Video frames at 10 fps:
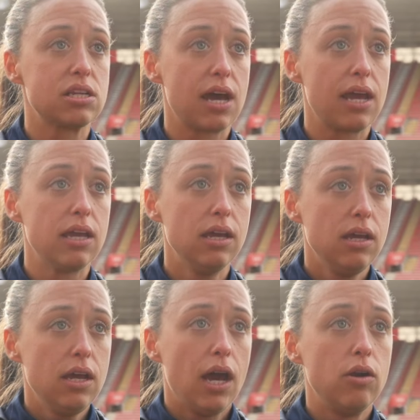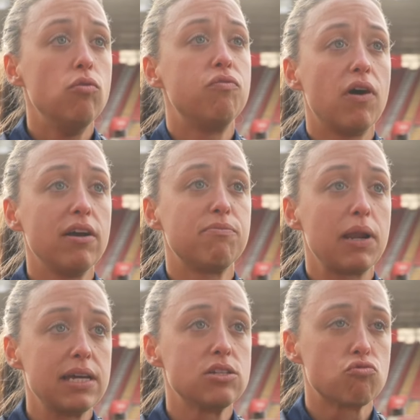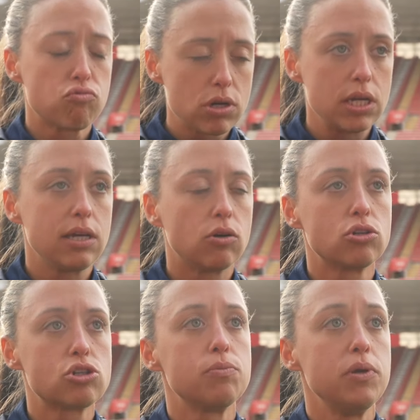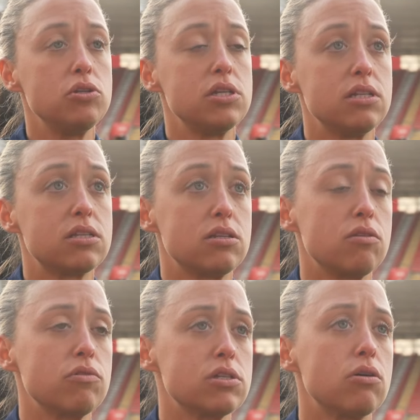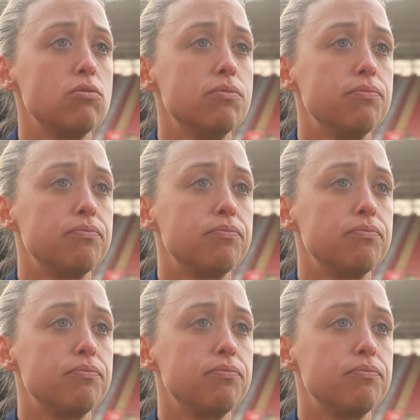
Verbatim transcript: today and all five players really contributed to the result